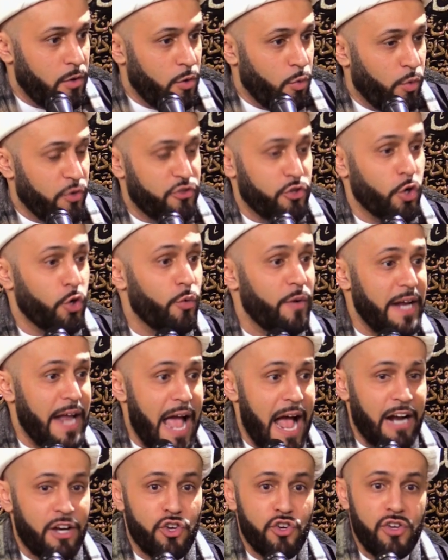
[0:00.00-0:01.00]
Was her
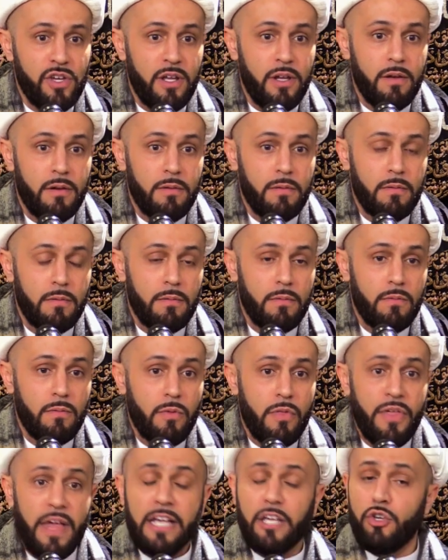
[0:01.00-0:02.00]
reaction,
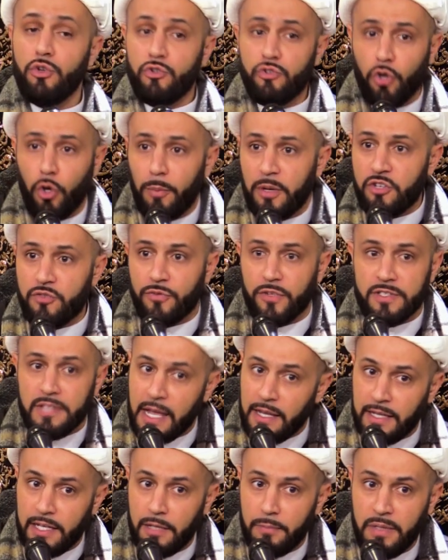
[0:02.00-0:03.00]
thank you so much for
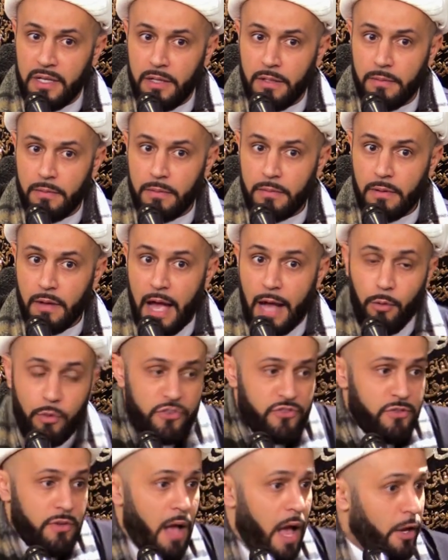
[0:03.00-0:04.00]
telling me. I
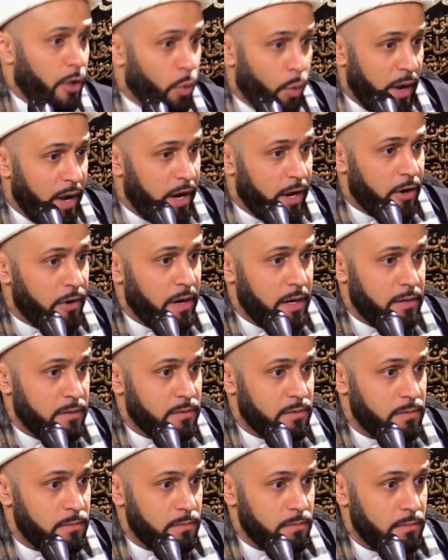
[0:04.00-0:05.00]
was unaware
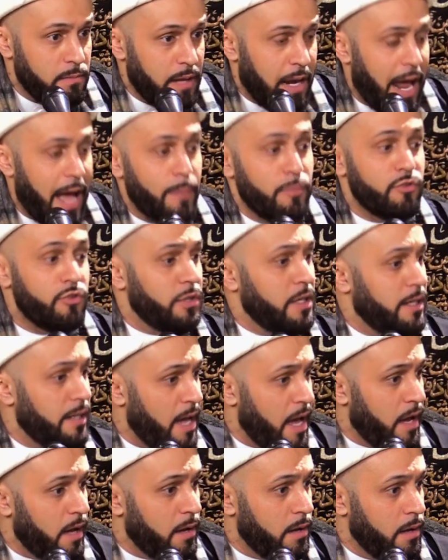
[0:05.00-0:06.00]
and
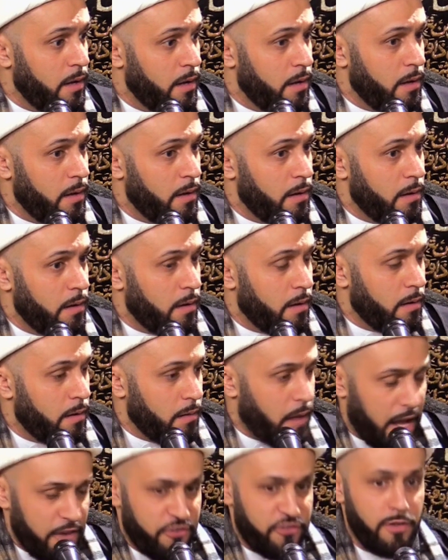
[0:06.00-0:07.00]
alhamdulillah,
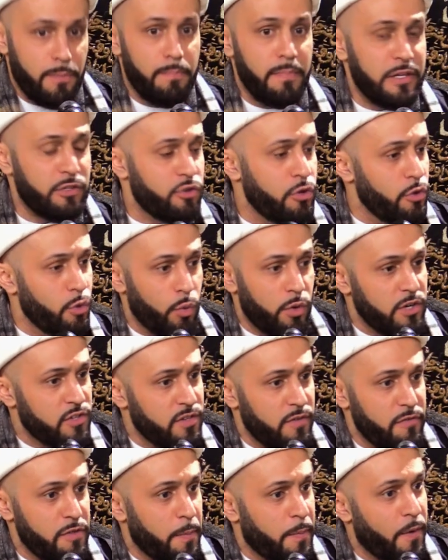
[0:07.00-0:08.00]
I submit to the words
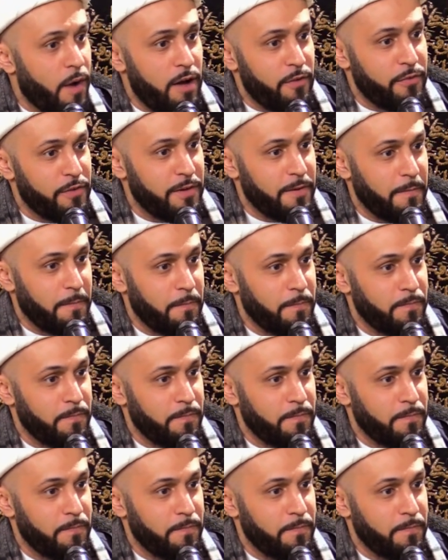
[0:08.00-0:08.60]
of the Prophet.